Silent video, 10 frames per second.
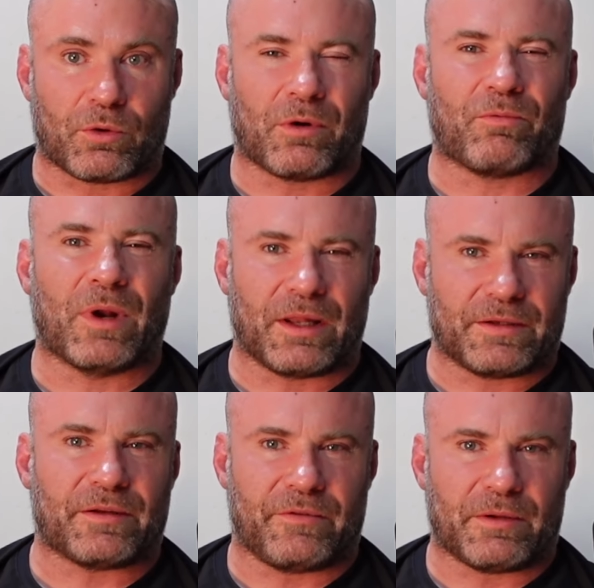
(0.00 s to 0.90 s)
or
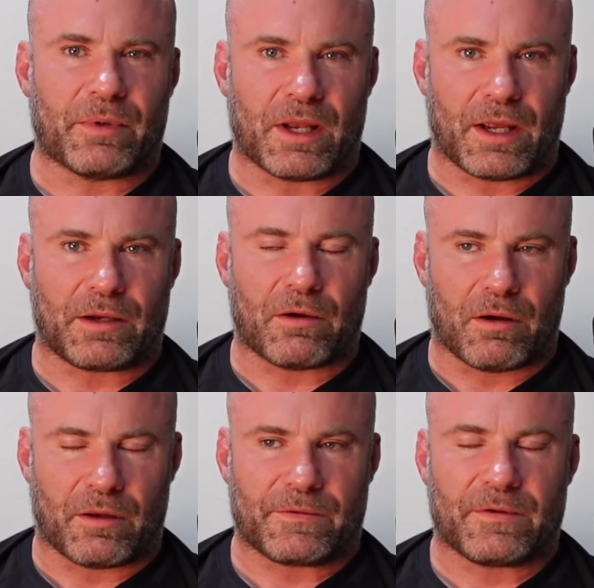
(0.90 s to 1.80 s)
relatively benign
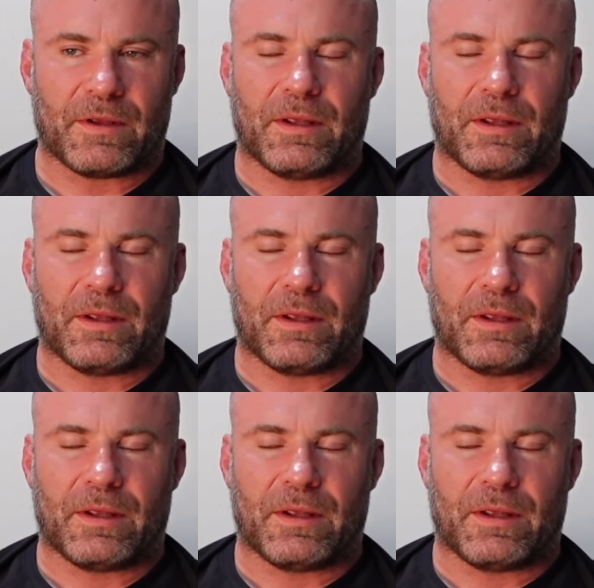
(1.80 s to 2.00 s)
cause.